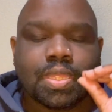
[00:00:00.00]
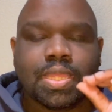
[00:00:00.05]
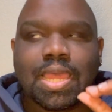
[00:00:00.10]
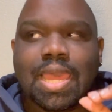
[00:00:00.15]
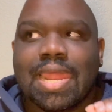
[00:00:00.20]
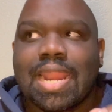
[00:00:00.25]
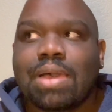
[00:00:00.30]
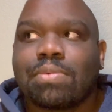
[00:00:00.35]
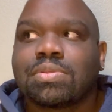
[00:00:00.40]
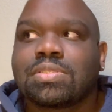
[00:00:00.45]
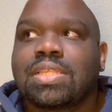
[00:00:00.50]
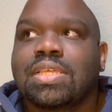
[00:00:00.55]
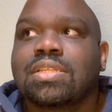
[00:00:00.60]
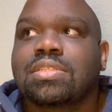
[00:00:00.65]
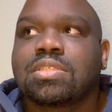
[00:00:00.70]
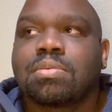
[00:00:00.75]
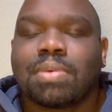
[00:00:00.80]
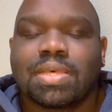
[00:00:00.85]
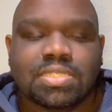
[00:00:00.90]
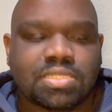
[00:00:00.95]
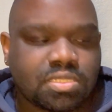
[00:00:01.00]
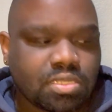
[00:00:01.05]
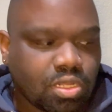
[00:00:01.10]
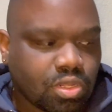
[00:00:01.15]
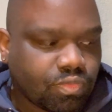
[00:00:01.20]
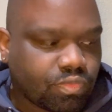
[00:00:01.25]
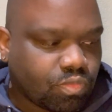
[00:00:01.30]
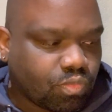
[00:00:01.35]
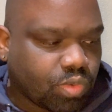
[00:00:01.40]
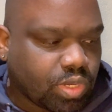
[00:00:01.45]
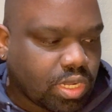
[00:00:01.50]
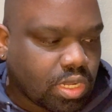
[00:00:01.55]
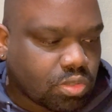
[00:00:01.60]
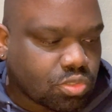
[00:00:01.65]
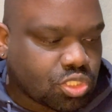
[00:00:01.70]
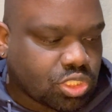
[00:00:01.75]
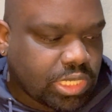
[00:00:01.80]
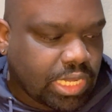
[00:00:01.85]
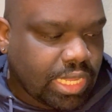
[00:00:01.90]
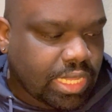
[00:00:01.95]
And I was thinking to myself, with
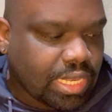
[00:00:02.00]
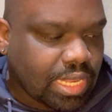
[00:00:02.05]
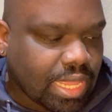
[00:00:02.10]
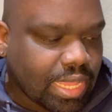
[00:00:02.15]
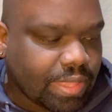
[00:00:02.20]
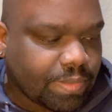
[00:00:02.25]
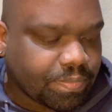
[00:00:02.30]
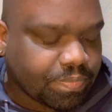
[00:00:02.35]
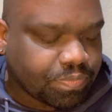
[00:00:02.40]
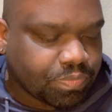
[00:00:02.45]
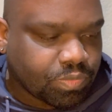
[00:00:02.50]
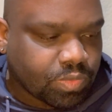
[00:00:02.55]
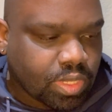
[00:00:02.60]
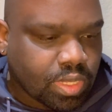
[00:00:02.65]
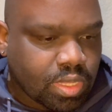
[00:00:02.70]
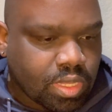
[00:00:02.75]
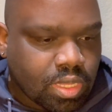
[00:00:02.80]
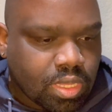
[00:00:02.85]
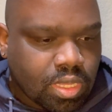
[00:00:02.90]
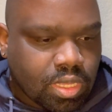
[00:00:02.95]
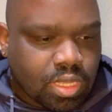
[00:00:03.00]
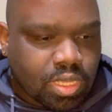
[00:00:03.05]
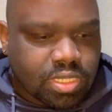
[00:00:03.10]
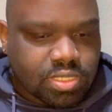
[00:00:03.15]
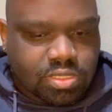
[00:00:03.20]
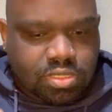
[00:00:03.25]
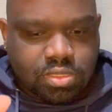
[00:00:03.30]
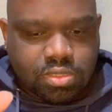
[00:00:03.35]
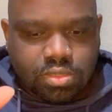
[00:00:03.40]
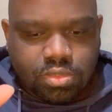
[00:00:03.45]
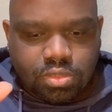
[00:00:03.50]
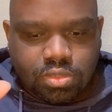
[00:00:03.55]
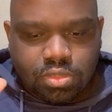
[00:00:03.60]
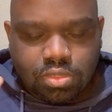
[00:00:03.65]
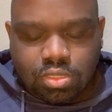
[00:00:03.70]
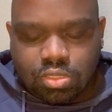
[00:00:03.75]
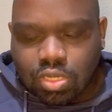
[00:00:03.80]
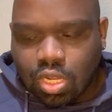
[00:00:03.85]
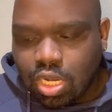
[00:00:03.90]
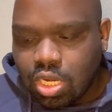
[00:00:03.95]
Gocha, like, because
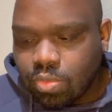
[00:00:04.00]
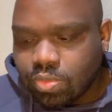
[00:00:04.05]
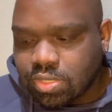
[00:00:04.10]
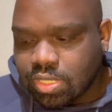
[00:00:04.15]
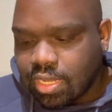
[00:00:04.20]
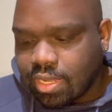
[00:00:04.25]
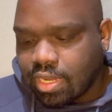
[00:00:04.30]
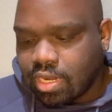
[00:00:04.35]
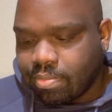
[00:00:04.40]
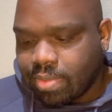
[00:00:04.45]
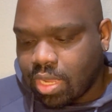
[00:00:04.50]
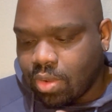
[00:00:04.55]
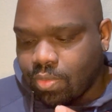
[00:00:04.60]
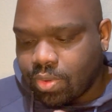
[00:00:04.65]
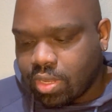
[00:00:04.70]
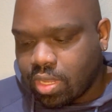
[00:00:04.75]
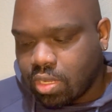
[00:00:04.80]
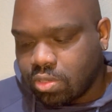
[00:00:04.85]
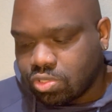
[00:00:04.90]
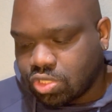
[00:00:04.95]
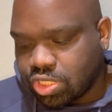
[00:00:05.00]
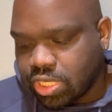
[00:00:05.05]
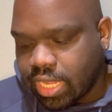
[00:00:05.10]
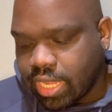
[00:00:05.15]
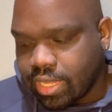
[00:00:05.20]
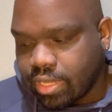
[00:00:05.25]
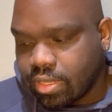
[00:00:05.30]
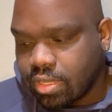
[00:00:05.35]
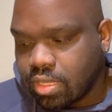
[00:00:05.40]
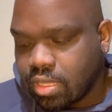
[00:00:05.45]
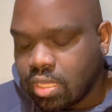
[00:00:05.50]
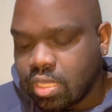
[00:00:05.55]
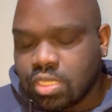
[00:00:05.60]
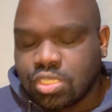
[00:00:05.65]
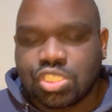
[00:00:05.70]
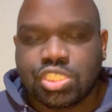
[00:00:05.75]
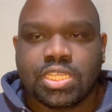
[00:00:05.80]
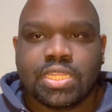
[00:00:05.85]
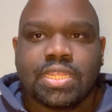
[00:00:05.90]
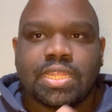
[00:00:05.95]
the daughter was talking about with Gocha,
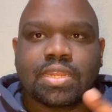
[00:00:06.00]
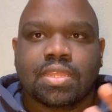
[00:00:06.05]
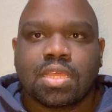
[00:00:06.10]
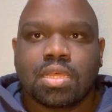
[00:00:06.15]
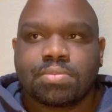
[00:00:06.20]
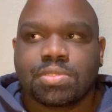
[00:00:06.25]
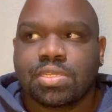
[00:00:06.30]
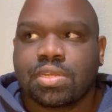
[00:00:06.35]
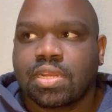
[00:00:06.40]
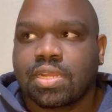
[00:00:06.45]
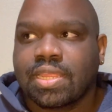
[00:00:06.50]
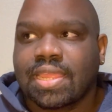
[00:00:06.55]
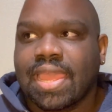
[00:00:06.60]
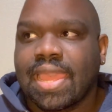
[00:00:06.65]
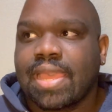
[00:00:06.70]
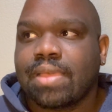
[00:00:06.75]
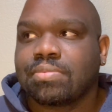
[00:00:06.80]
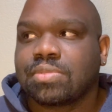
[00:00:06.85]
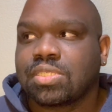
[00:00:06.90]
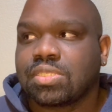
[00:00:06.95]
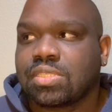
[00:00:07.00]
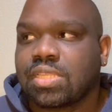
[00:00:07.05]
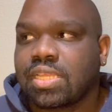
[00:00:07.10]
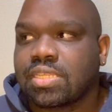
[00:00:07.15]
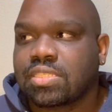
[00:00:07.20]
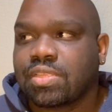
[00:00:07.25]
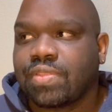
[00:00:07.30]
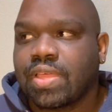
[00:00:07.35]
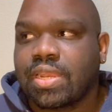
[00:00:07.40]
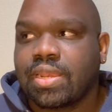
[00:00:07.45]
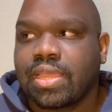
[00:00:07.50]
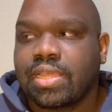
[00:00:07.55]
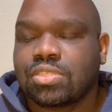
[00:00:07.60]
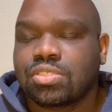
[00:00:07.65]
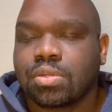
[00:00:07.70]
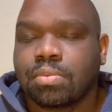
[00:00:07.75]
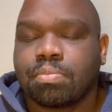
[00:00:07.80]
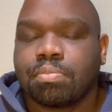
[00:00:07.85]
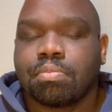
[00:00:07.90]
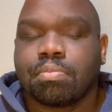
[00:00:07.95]
she didn't come to their games and things of that
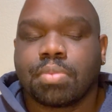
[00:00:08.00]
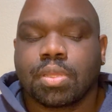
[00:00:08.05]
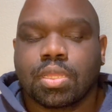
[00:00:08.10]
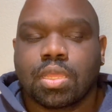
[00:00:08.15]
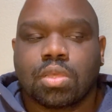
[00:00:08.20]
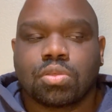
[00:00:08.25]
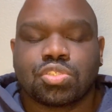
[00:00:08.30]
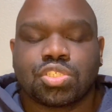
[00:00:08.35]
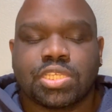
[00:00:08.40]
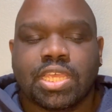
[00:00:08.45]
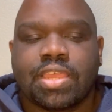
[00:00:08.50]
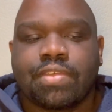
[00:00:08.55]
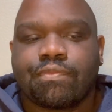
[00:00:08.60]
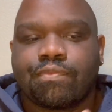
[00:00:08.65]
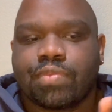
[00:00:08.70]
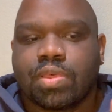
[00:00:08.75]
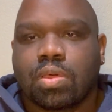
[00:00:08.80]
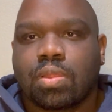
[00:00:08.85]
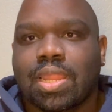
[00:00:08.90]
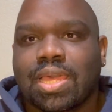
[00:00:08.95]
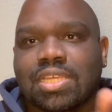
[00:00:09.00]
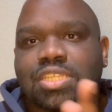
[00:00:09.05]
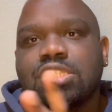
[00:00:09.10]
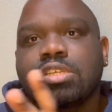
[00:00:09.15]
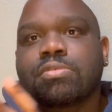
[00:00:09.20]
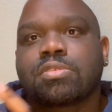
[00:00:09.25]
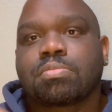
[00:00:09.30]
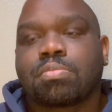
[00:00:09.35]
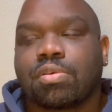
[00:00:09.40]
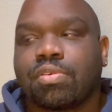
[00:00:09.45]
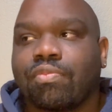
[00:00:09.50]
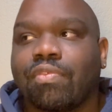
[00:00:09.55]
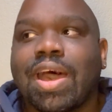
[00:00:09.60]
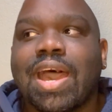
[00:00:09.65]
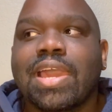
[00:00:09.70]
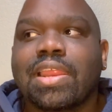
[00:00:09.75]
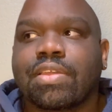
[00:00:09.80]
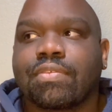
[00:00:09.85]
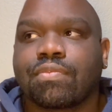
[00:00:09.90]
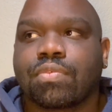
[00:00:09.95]
nature, but Gocha felt like she was
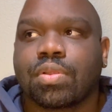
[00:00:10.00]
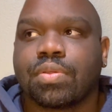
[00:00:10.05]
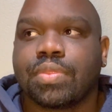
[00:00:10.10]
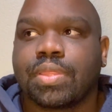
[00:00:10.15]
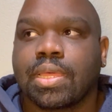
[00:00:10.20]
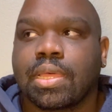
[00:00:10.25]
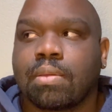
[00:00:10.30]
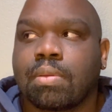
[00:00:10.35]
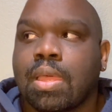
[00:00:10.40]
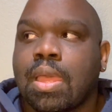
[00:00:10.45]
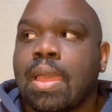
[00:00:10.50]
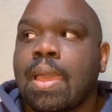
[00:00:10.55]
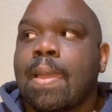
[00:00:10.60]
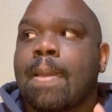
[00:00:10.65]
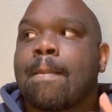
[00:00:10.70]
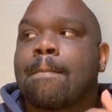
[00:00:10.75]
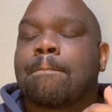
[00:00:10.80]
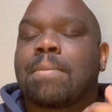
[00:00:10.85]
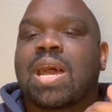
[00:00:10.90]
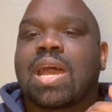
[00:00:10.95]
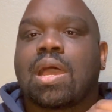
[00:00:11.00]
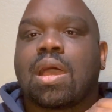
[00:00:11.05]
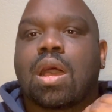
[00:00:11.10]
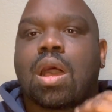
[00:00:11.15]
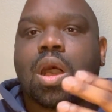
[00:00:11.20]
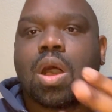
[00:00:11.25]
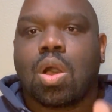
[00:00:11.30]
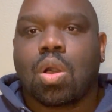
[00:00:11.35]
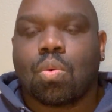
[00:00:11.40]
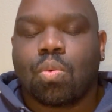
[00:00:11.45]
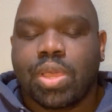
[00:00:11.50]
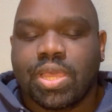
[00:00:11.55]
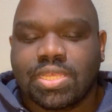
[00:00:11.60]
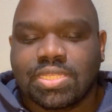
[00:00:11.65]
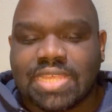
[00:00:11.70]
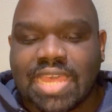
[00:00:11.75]
providing for them by always